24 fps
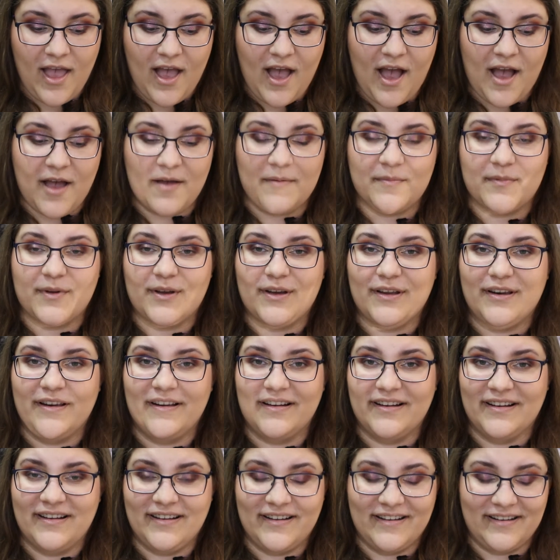I'm
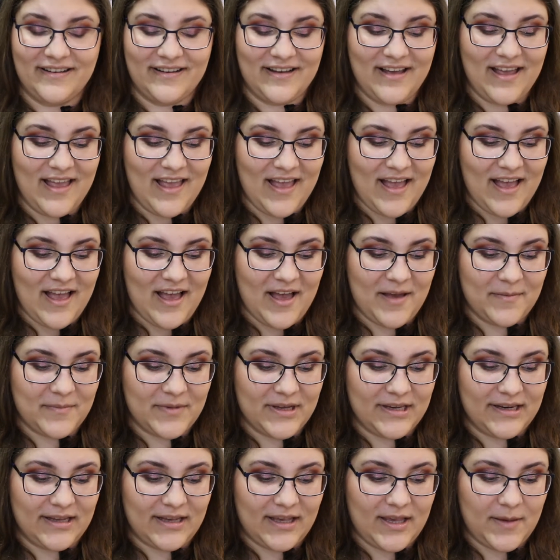
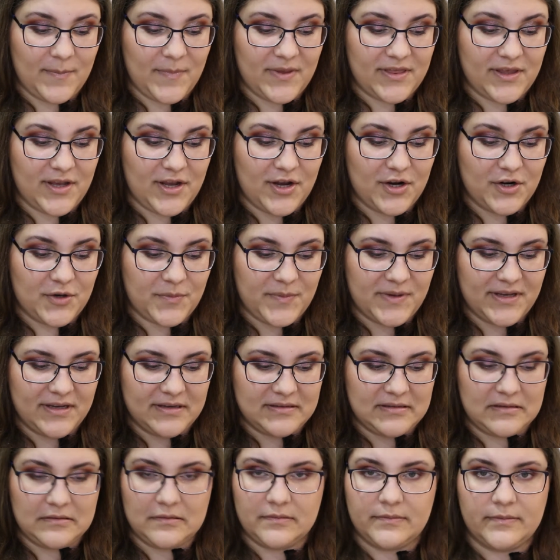gonna keep it here
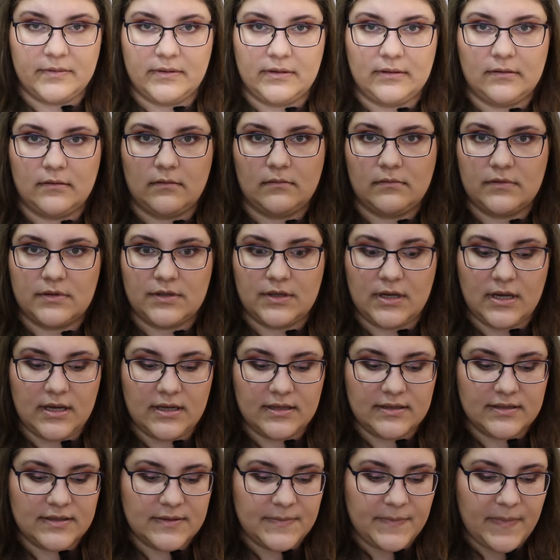because I don't really know the
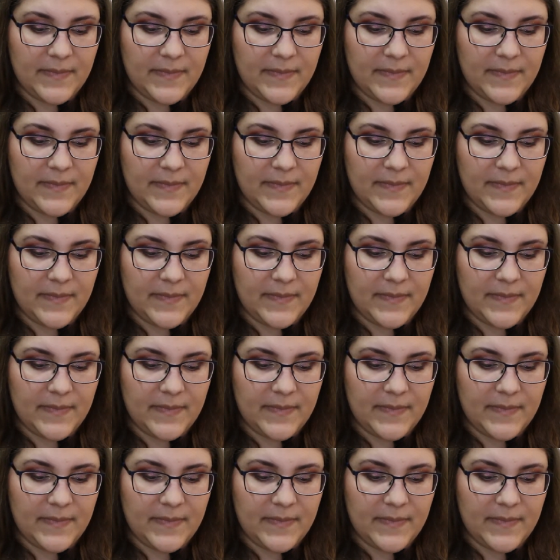shades.